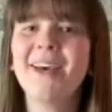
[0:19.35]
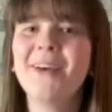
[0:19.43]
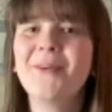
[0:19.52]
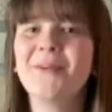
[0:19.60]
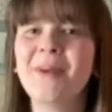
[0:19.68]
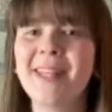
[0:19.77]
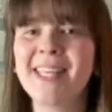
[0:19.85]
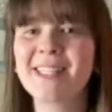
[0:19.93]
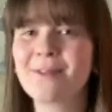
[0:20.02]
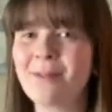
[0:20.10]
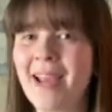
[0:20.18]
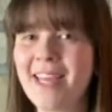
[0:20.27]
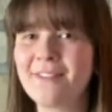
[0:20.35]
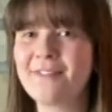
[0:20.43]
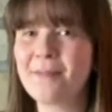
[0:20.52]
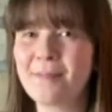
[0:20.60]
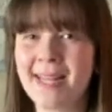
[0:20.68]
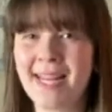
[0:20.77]
With its great
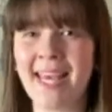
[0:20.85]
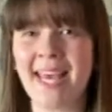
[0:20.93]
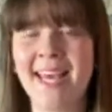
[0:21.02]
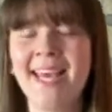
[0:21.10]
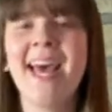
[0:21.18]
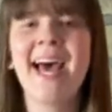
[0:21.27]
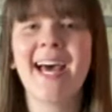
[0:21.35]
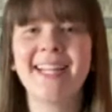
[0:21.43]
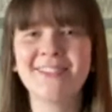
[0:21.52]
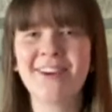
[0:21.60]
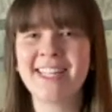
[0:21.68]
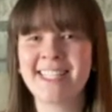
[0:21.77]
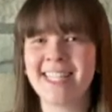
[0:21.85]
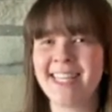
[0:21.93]
familiar handwriting